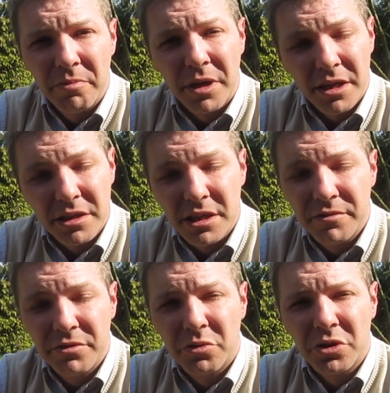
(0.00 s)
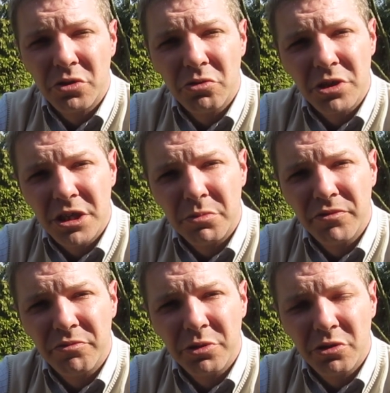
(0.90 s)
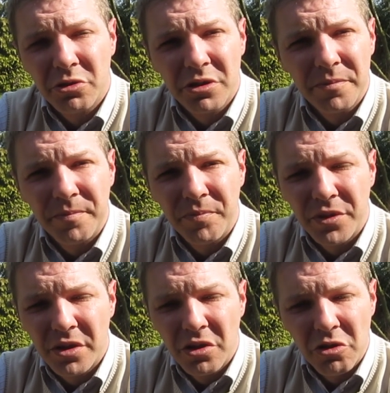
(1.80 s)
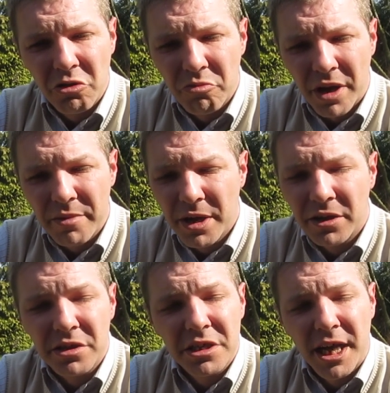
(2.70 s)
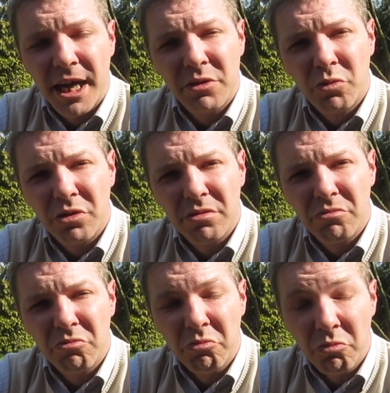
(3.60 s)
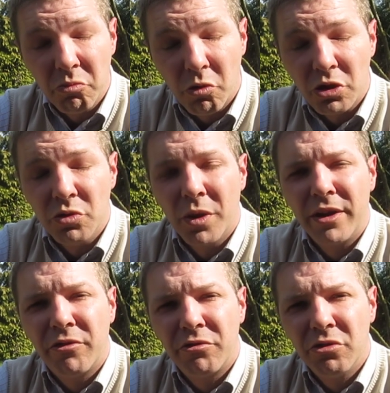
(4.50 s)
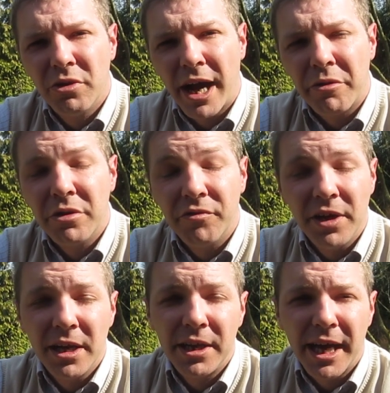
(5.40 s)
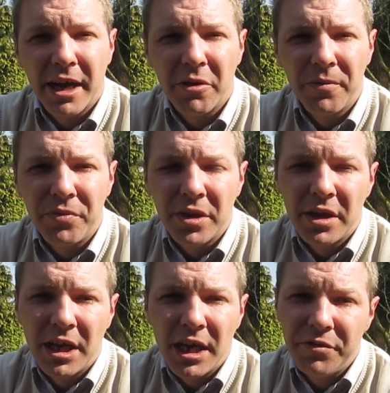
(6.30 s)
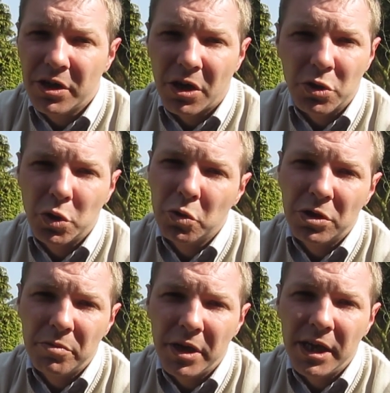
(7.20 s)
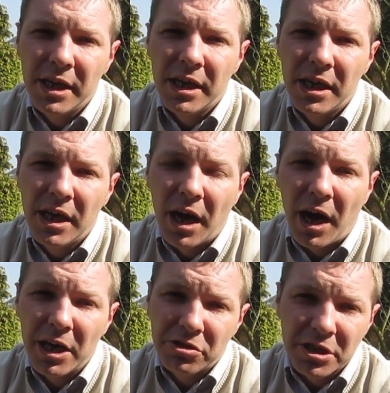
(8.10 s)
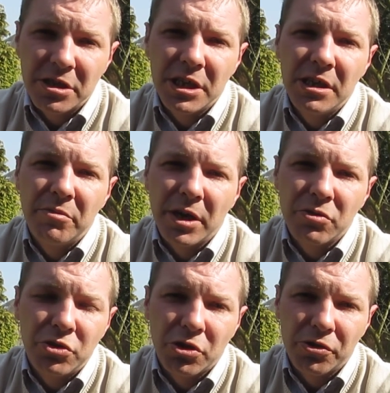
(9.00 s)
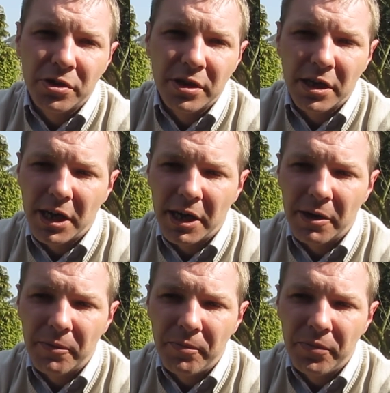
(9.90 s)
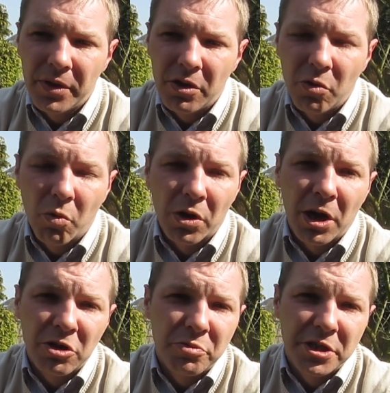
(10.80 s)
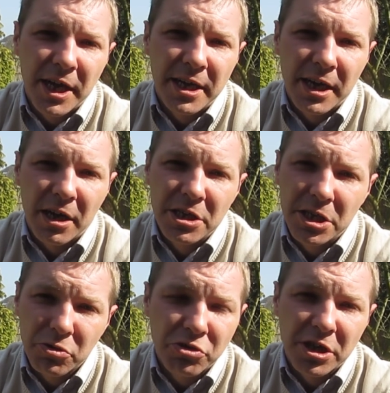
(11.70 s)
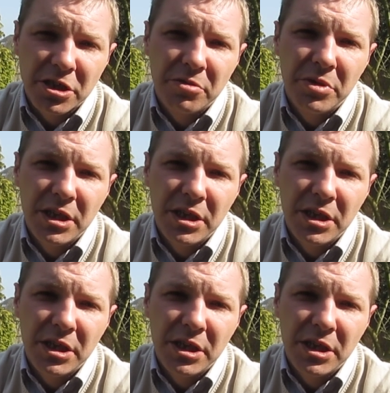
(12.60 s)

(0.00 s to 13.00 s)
But if you want to talk to someone from Crookham who maybe understand what you went through, how you're feeling now, if you can't talk to me, I trusted Ian Mucklejohn 100%, and I still trust him.